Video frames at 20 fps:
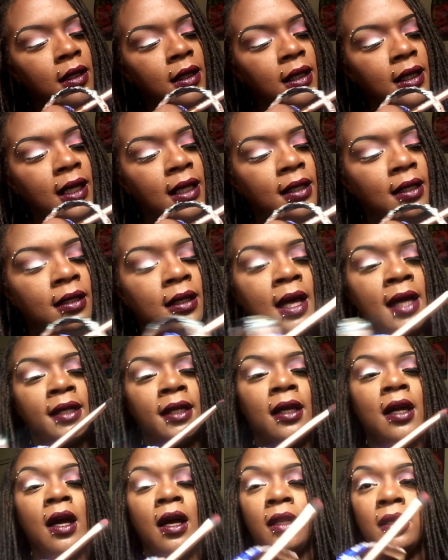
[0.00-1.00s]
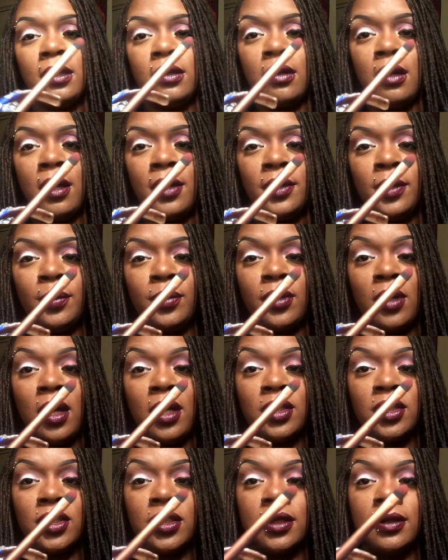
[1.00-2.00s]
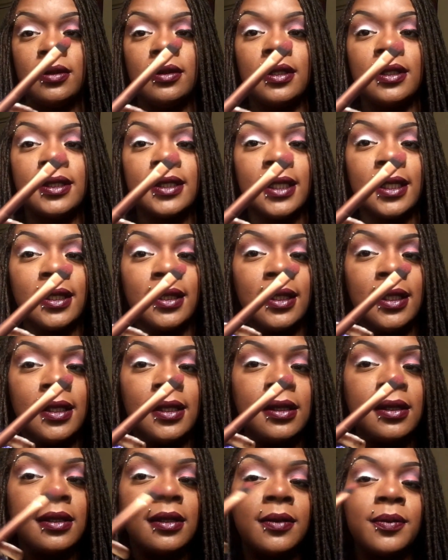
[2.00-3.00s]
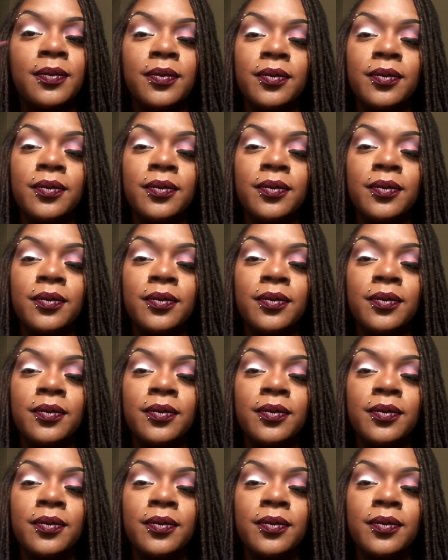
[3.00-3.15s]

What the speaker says: get a lot of color on the brush. Looks like this.